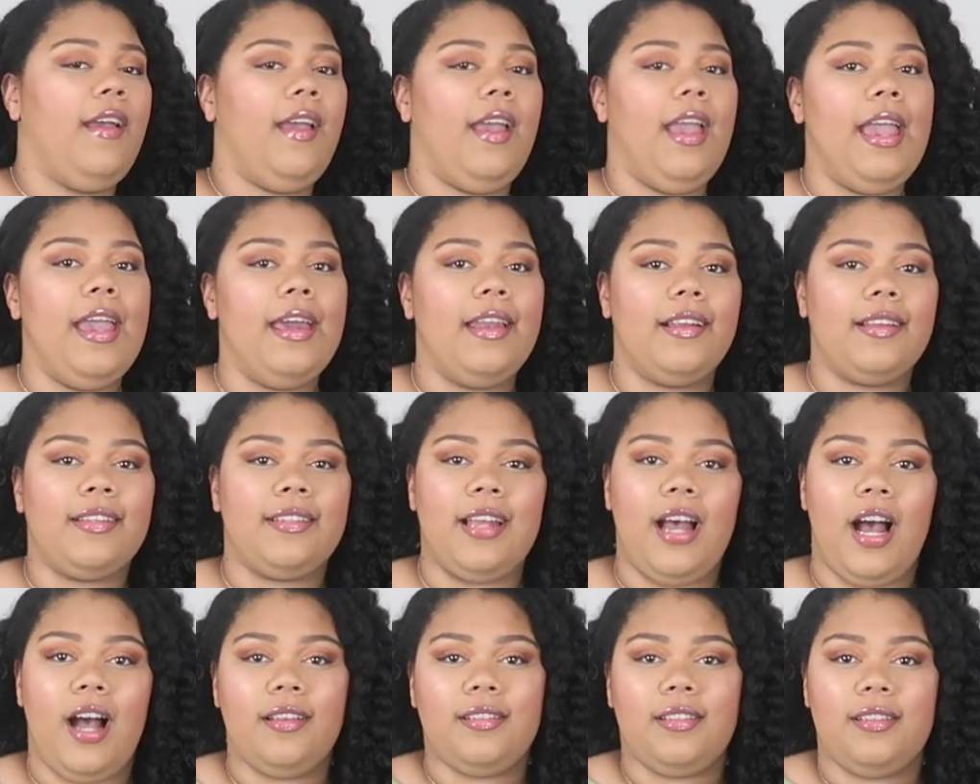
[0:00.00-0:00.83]
and
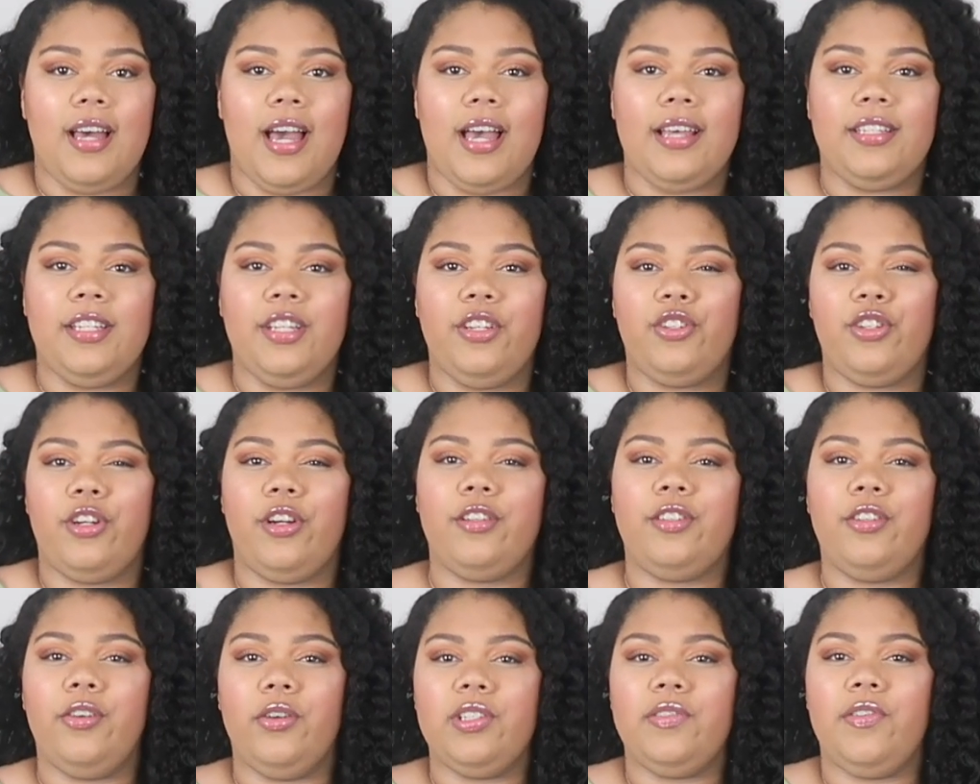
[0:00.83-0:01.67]
style as the last
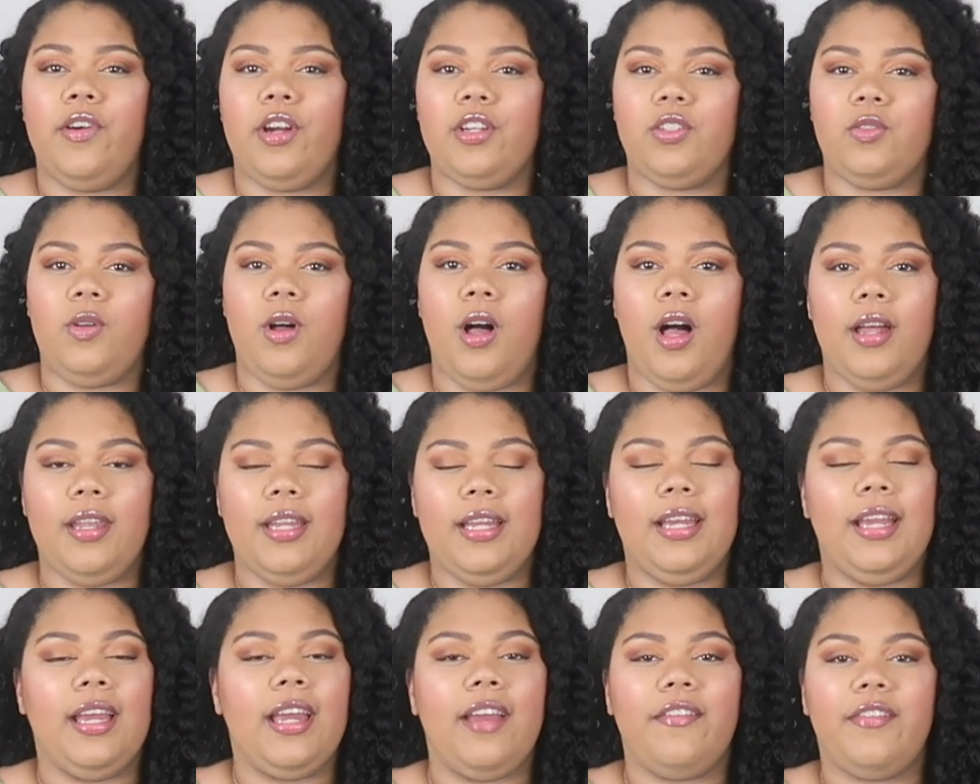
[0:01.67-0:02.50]
t-shirt, so as far as
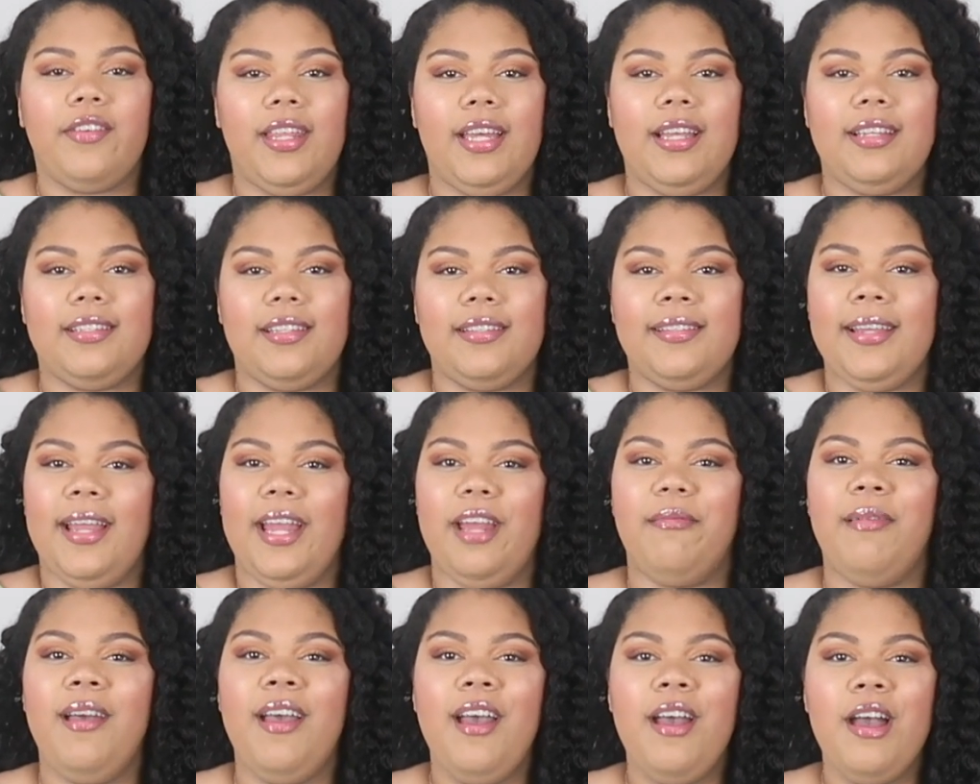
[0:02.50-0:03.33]
quality, everything is the
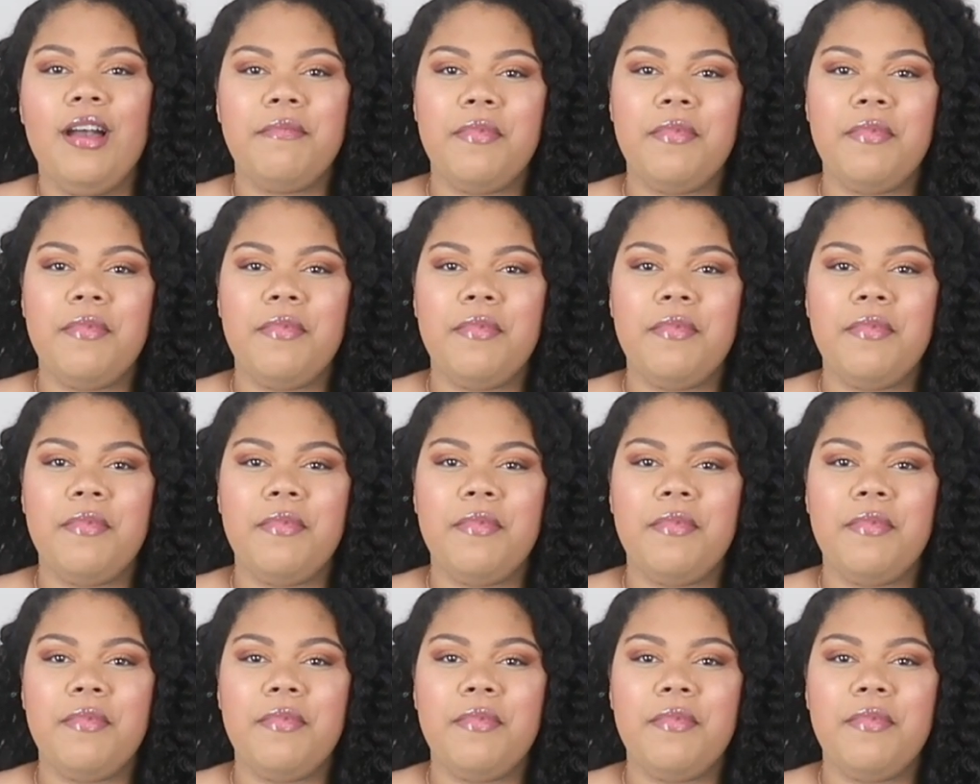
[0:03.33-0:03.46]
same.